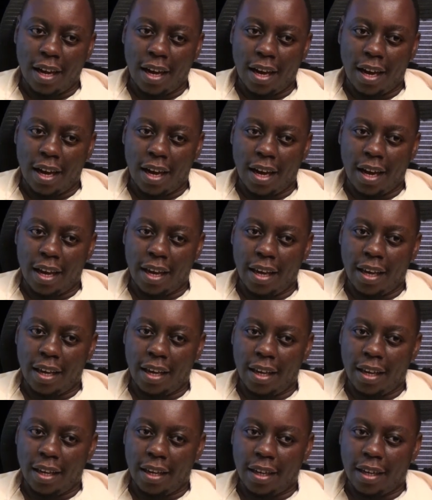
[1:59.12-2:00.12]

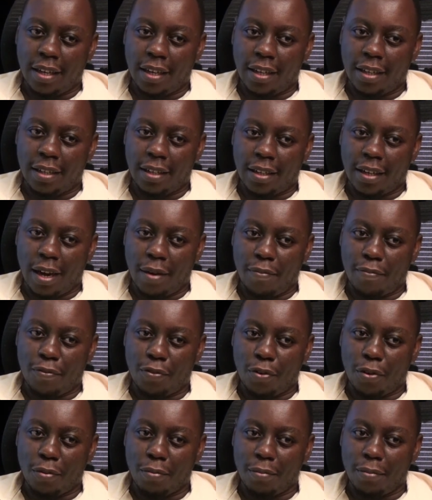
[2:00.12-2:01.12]
I come
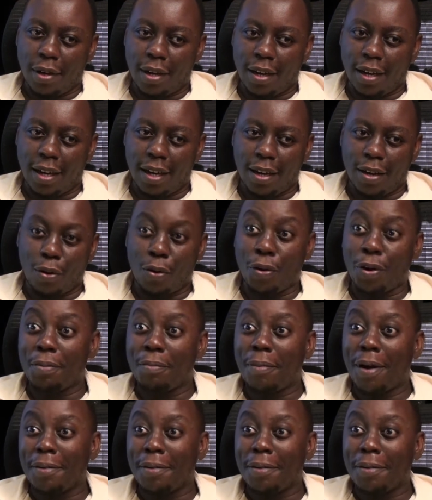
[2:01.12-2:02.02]
from Hoima.